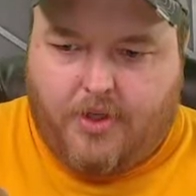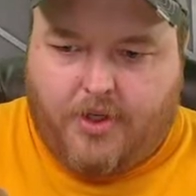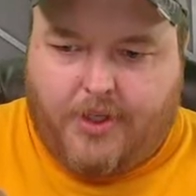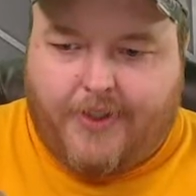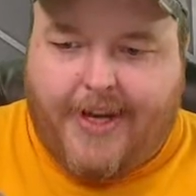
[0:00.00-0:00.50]

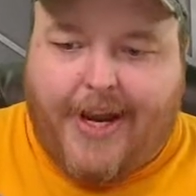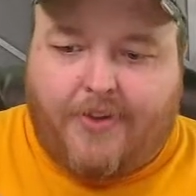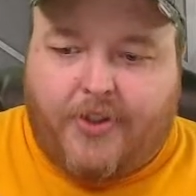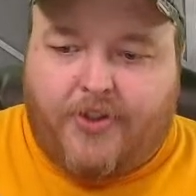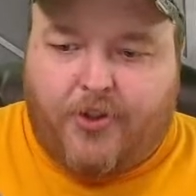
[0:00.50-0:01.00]
Because at
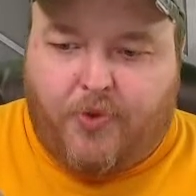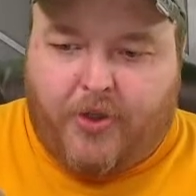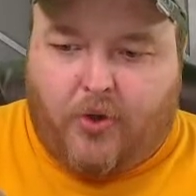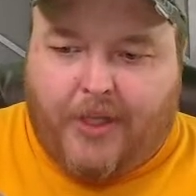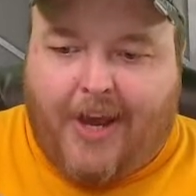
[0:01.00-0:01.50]
altitude, we
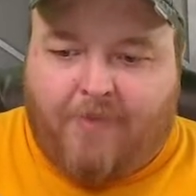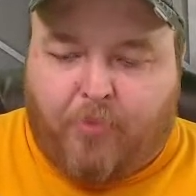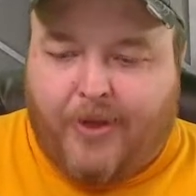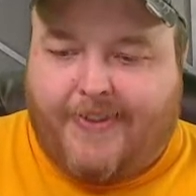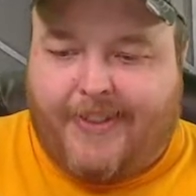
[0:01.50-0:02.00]
only have
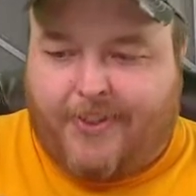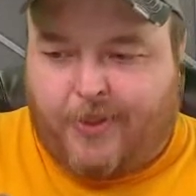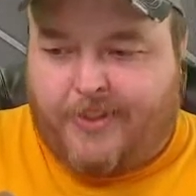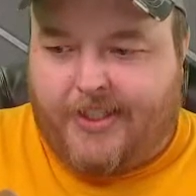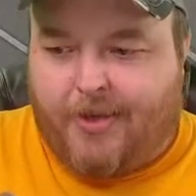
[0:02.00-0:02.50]

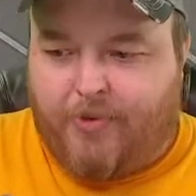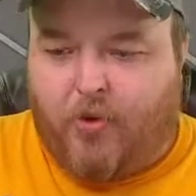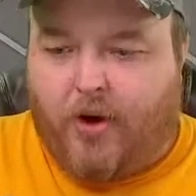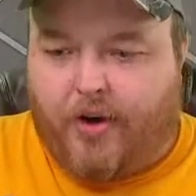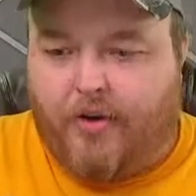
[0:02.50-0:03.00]
0.63
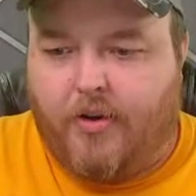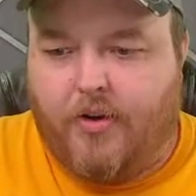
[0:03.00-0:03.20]
TWR.